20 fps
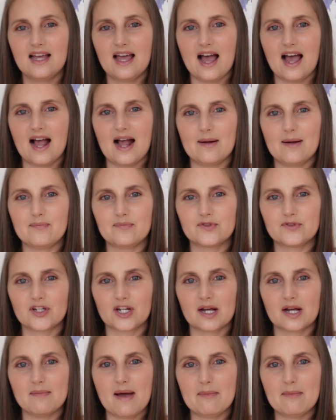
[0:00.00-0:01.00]
to
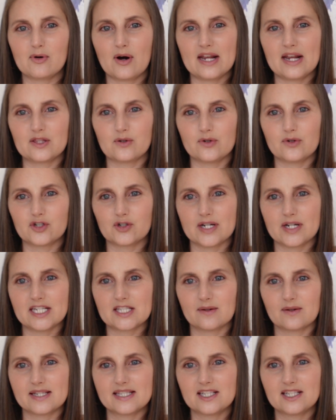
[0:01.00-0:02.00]
commemorate the retreat.
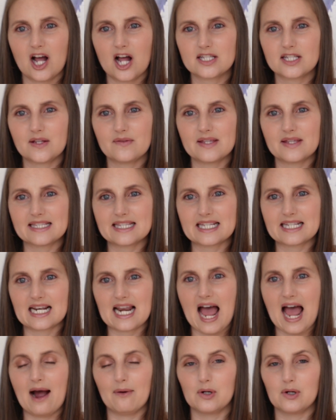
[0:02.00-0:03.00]
So I started this little
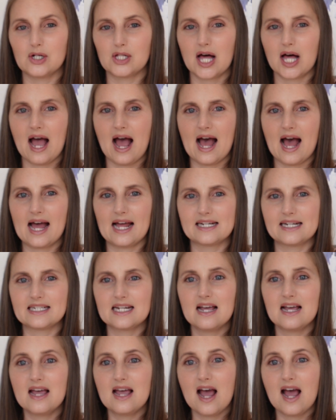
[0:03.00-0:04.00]
owl, and
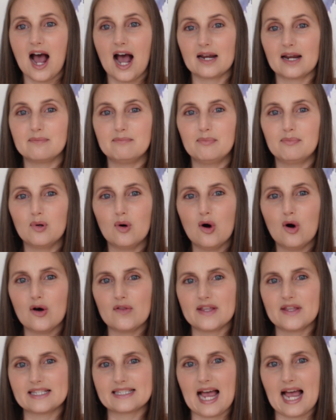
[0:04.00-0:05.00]
I
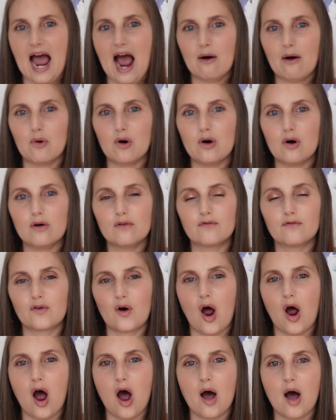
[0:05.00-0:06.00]
bought this owl
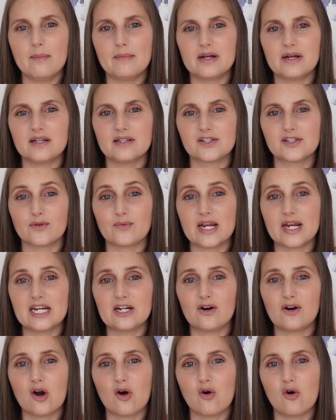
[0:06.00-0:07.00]
from
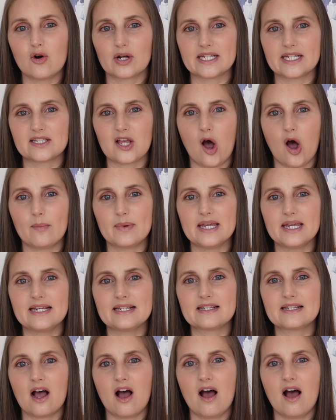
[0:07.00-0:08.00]
Zarina at Hawkins
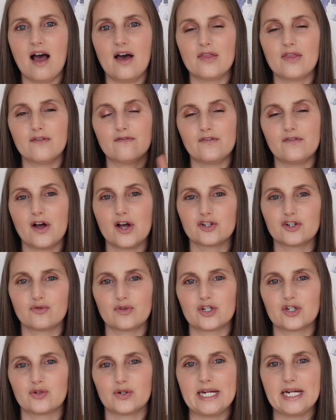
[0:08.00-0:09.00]
Hobbies at the first
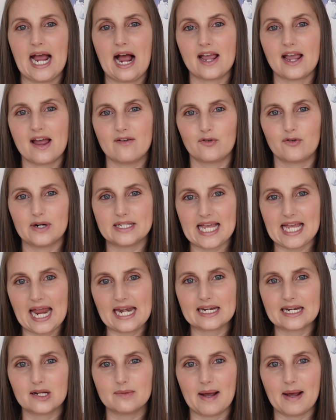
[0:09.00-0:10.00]
retreat I ever
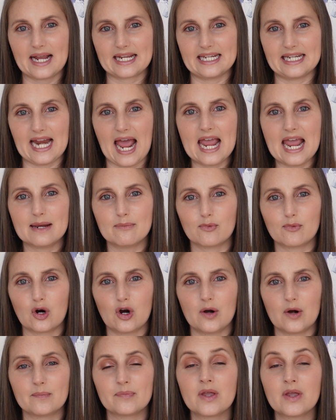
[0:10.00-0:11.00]
attended back in
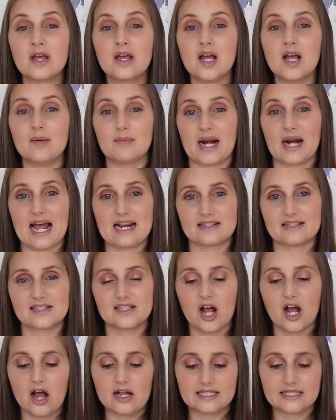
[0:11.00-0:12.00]
April, but I hadn't
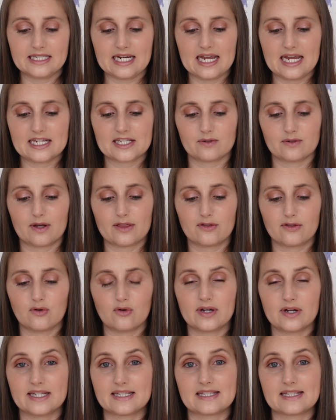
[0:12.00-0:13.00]
started it, so I
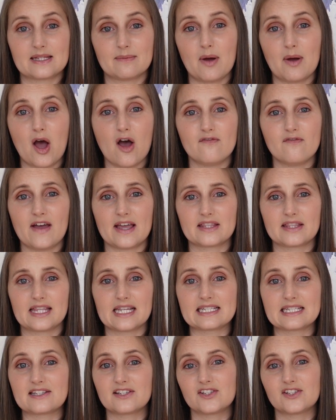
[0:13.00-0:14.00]
thought it's the perfect
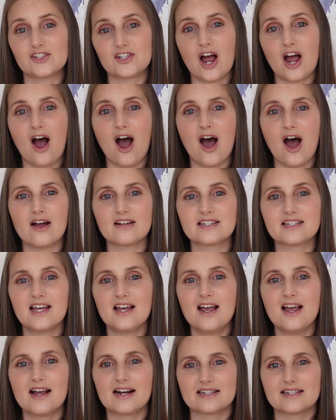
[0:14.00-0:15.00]
thing to start
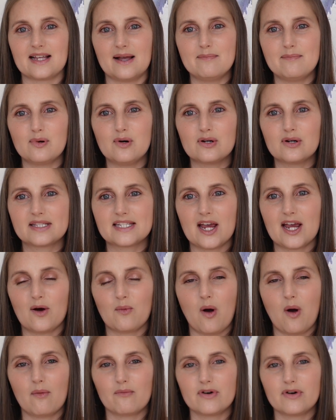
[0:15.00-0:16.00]
because I bought it at
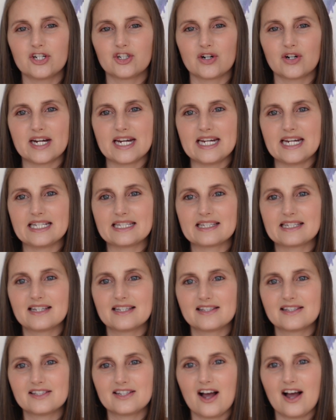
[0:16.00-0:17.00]
one retreat,
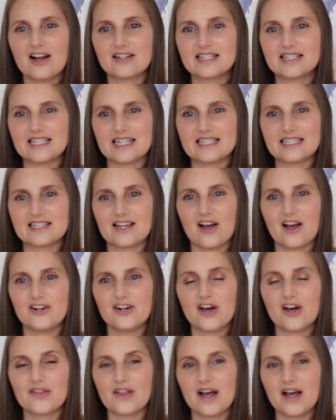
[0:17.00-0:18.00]
started it at
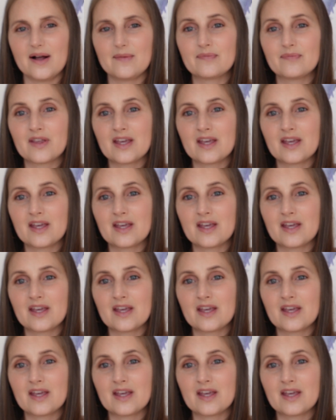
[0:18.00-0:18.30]
another.